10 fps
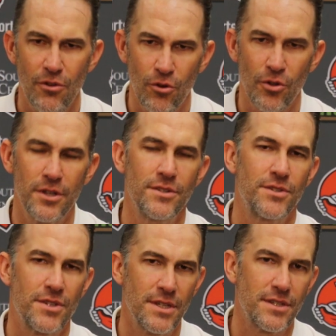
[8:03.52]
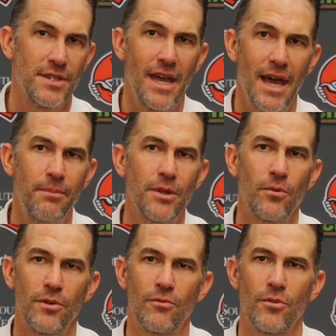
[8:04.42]
early in the season, happy
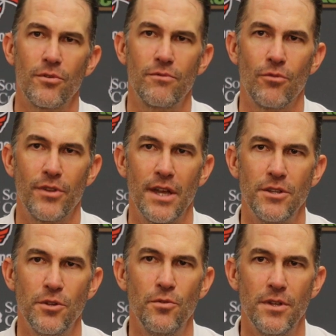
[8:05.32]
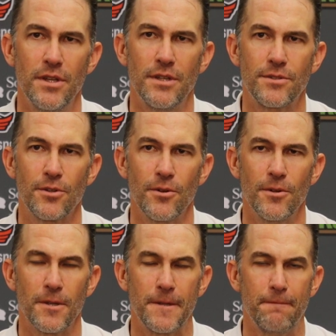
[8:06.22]
where that unit is
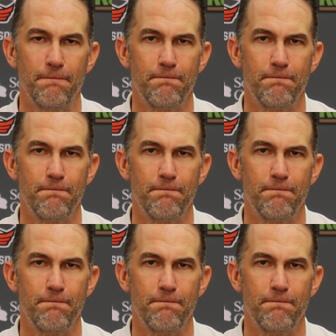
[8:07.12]
currently.